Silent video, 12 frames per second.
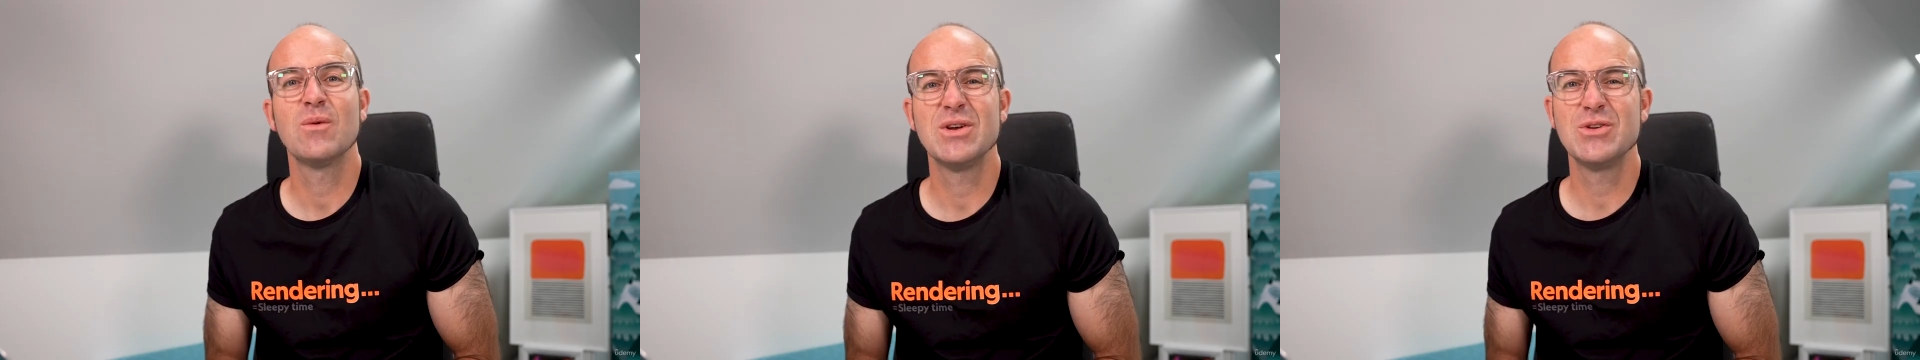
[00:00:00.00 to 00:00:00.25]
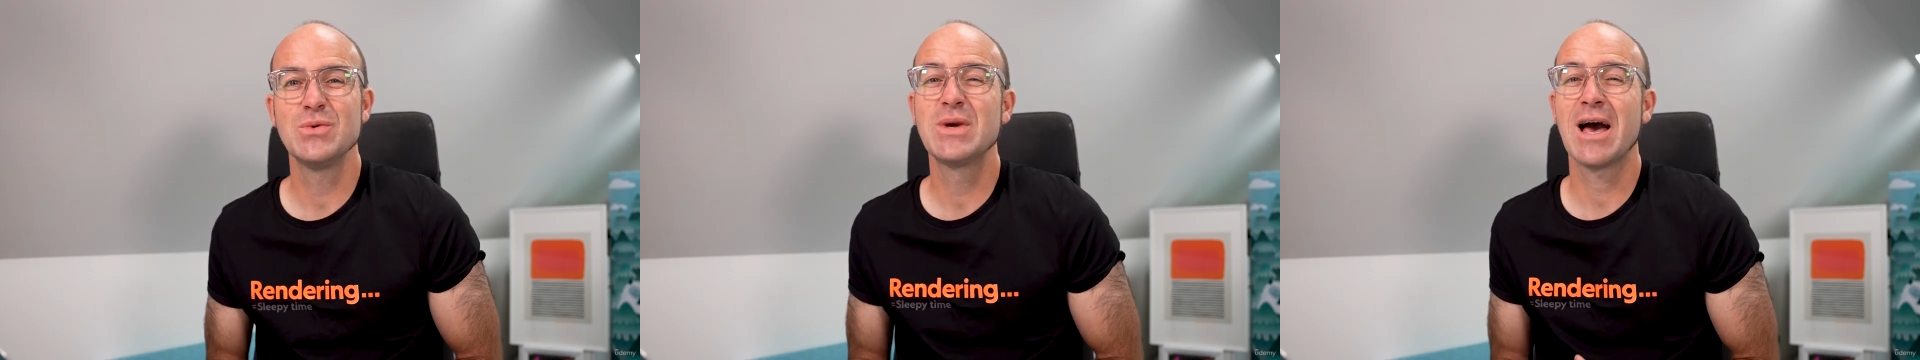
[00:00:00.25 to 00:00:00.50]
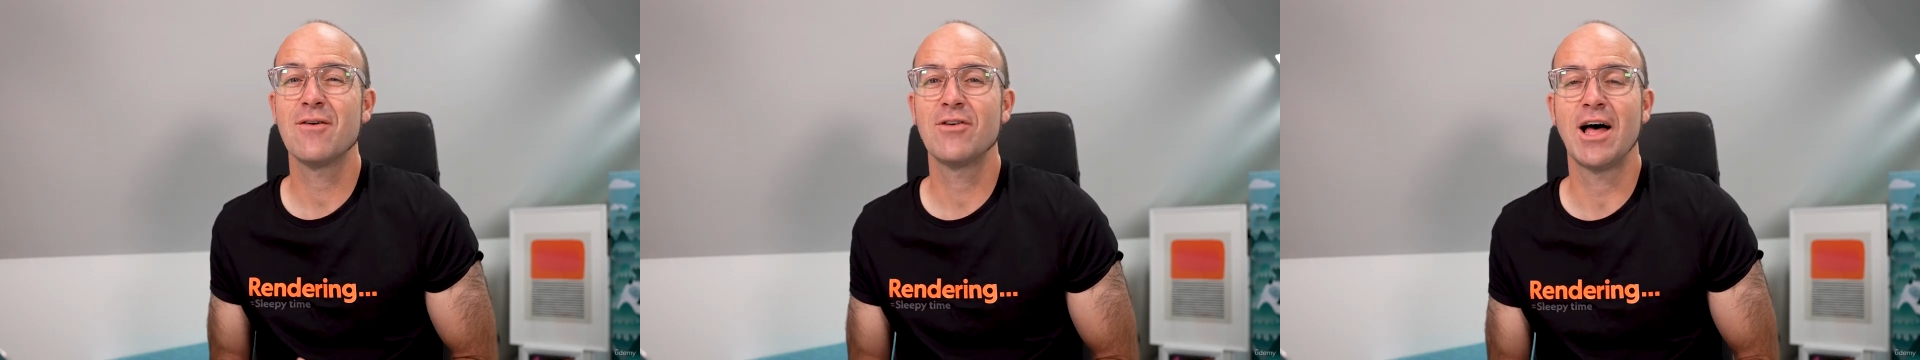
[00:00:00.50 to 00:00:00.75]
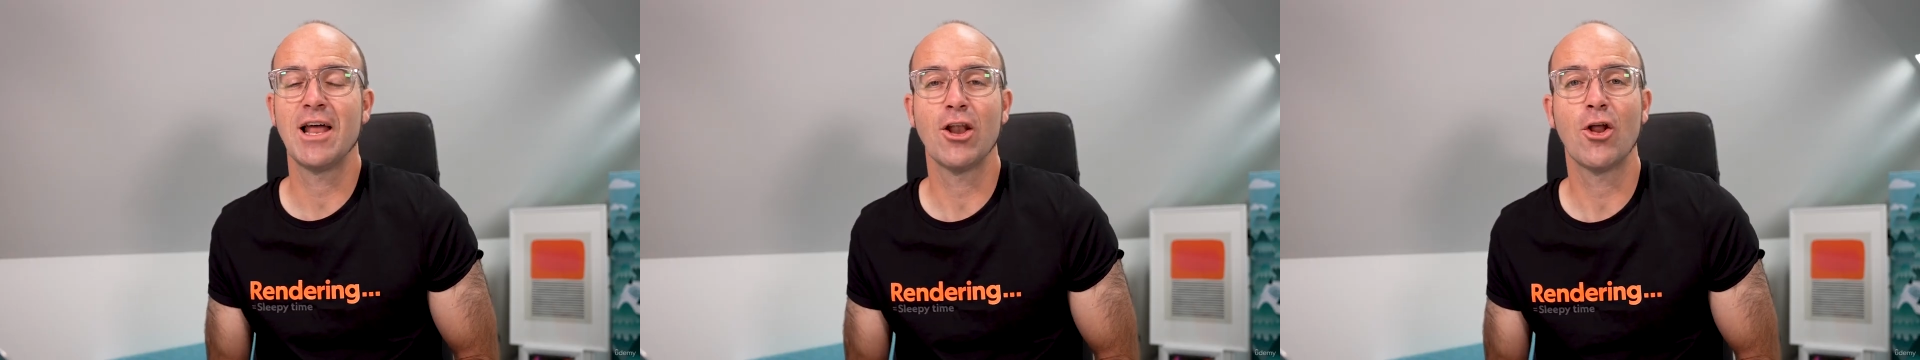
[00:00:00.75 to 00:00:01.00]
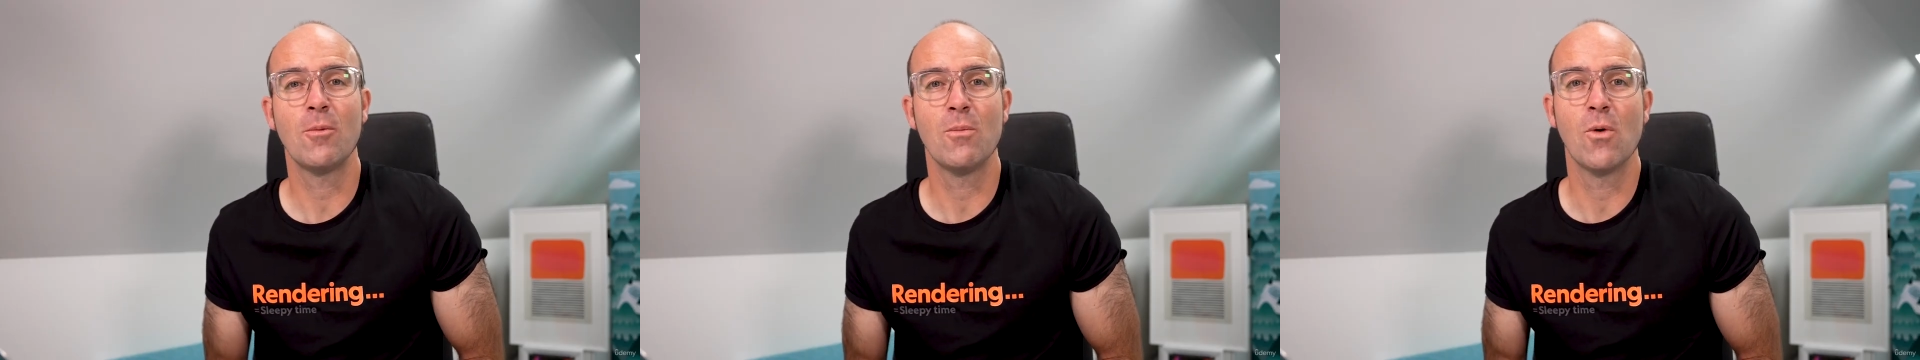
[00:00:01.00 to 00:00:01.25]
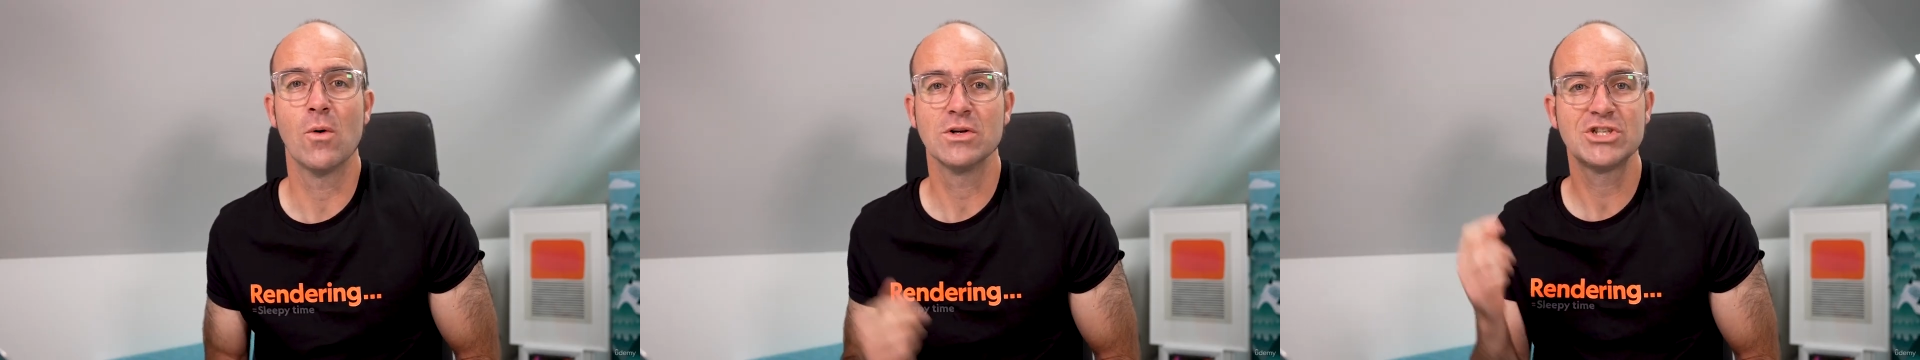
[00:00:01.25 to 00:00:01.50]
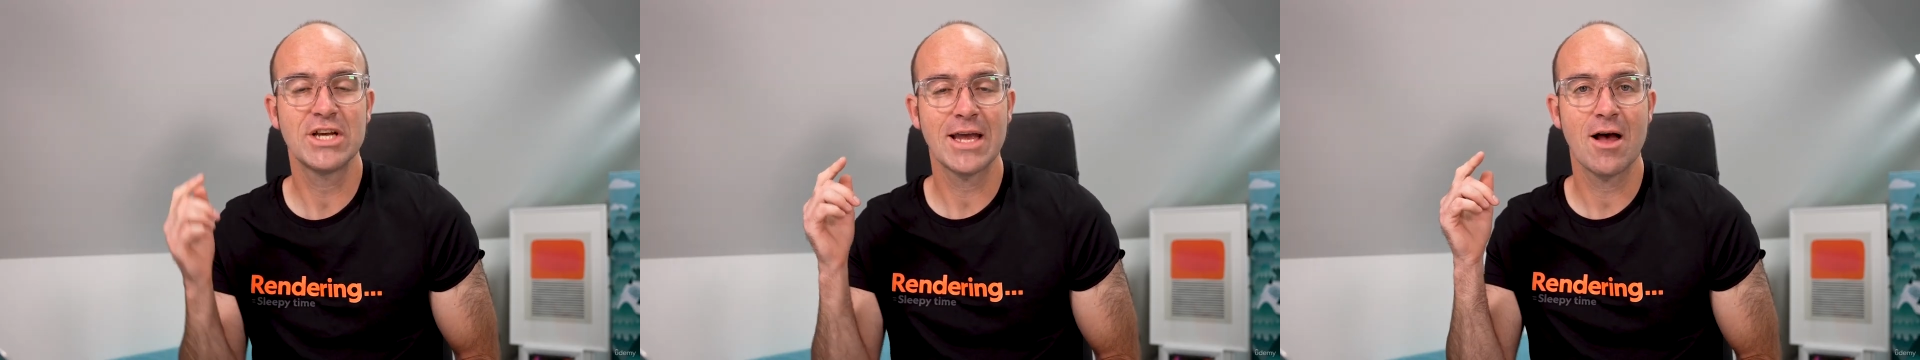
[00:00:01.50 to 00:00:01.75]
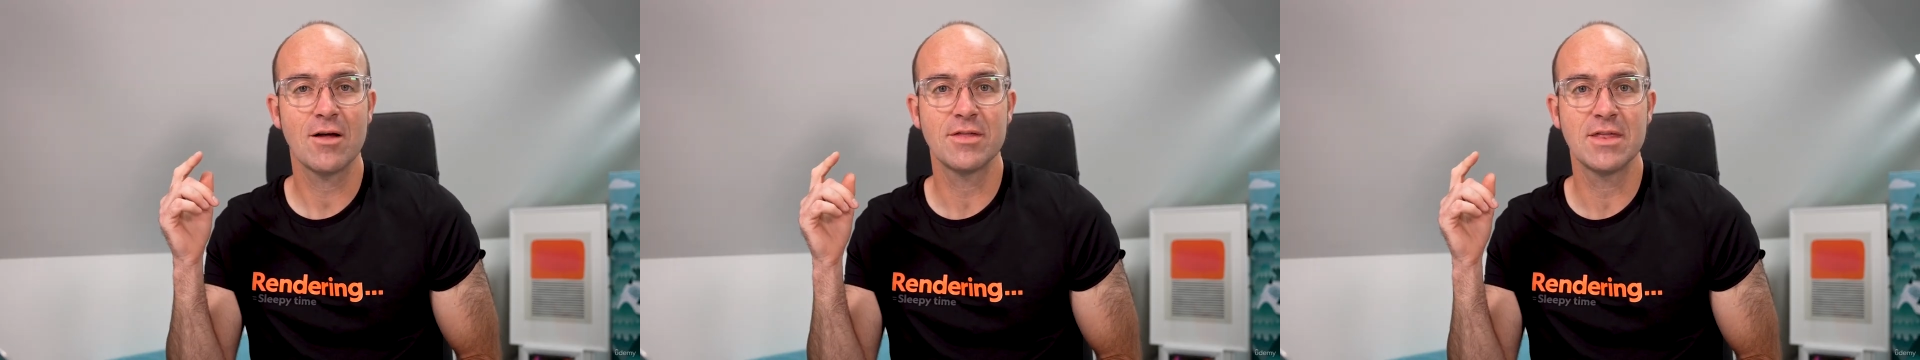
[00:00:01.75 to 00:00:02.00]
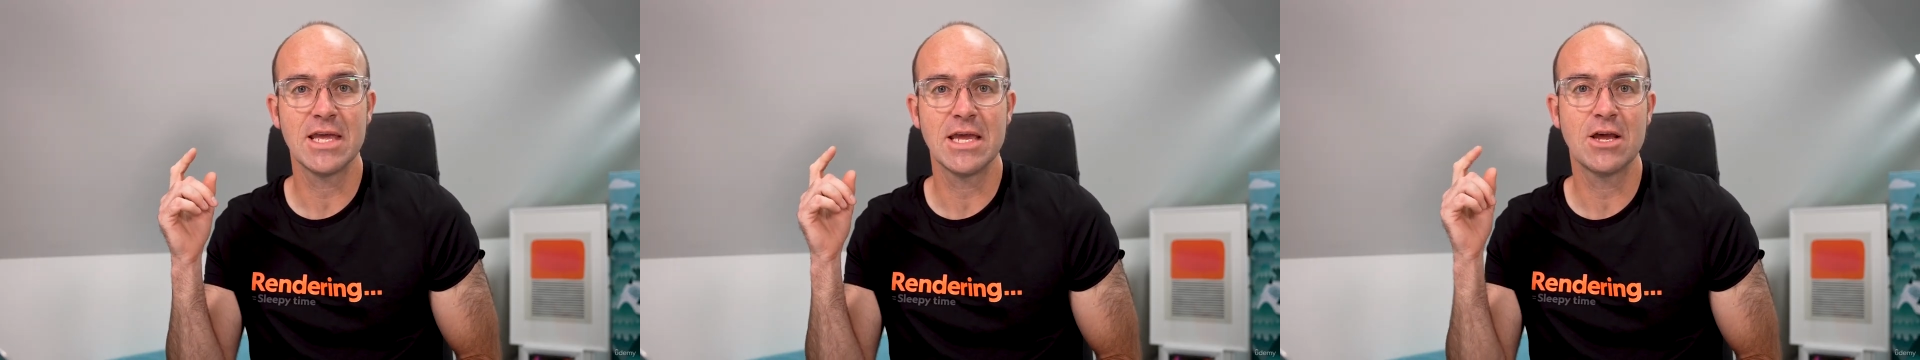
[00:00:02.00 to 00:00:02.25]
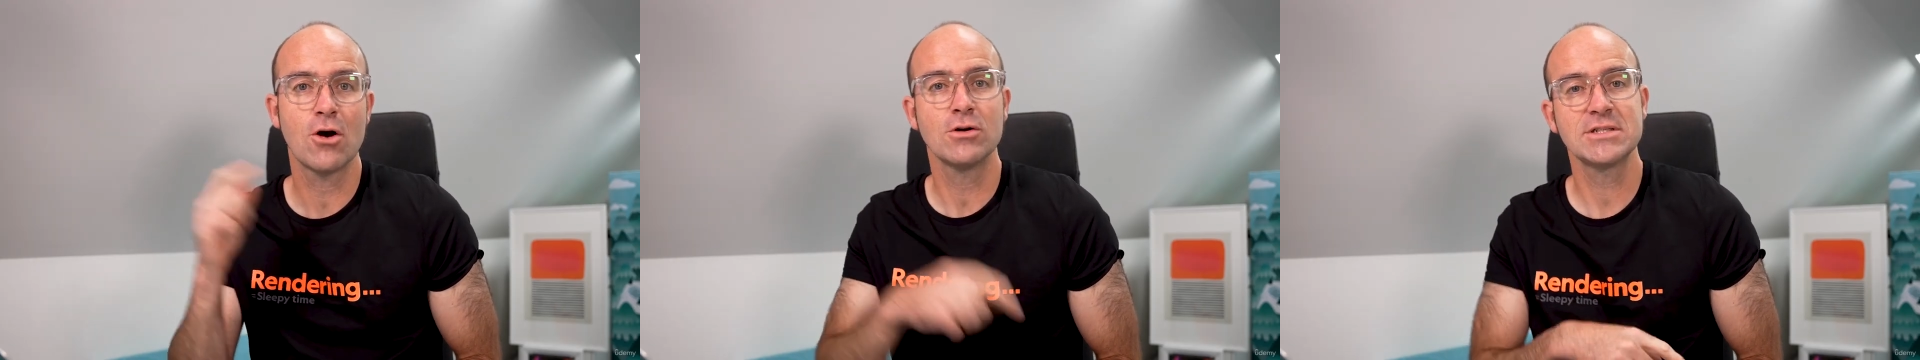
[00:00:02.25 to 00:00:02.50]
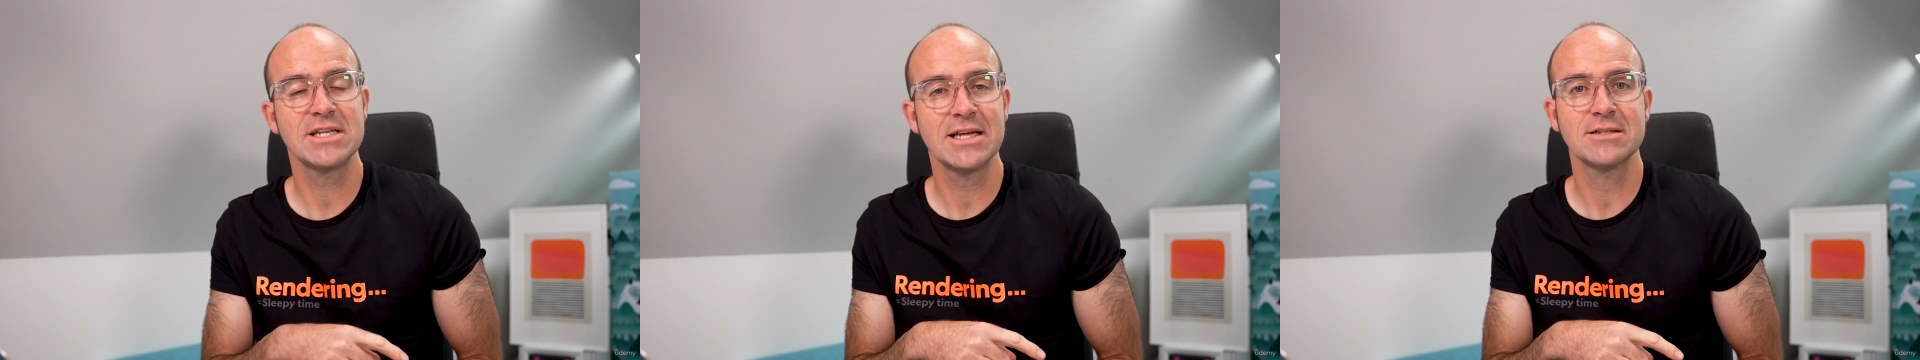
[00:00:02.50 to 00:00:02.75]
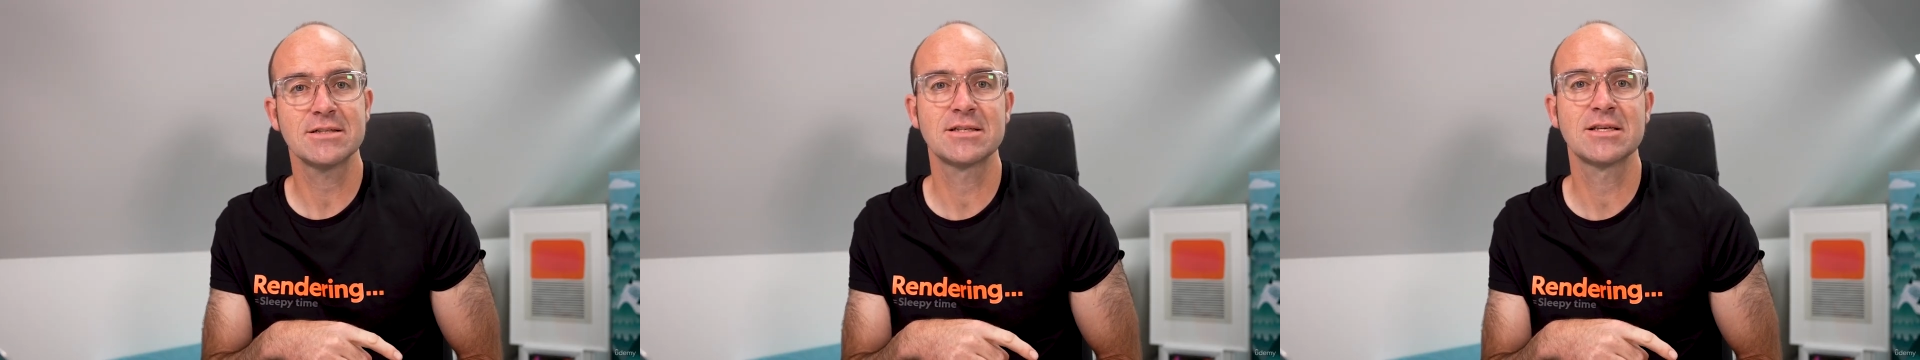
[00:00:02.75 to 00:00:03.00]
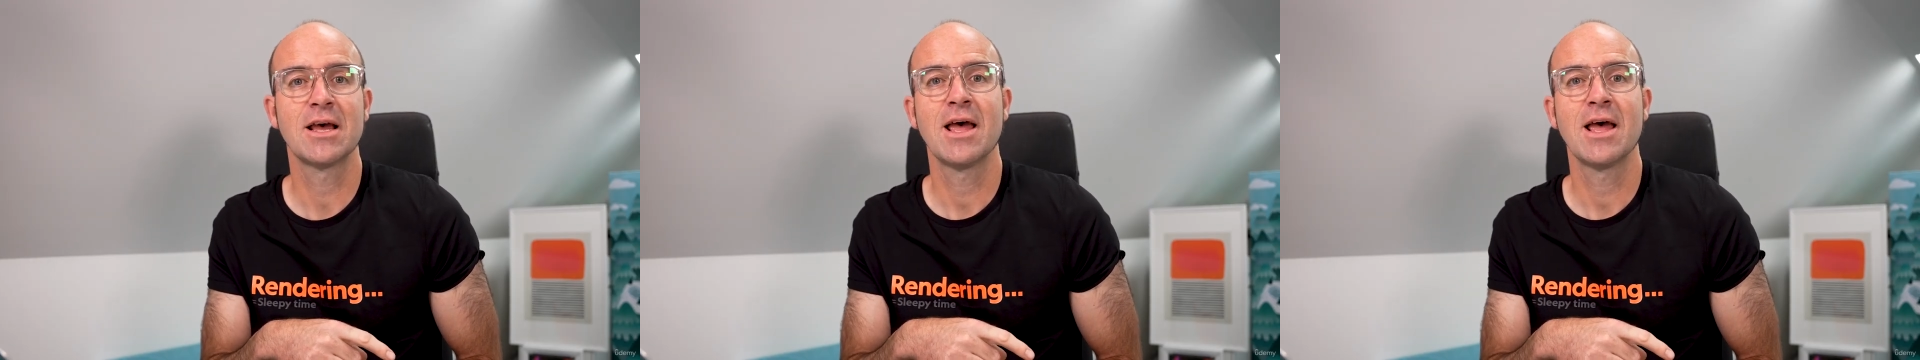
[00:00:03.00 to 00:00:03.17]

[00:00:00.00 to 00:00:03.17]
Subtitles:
We do cover a lot more. Check out the contents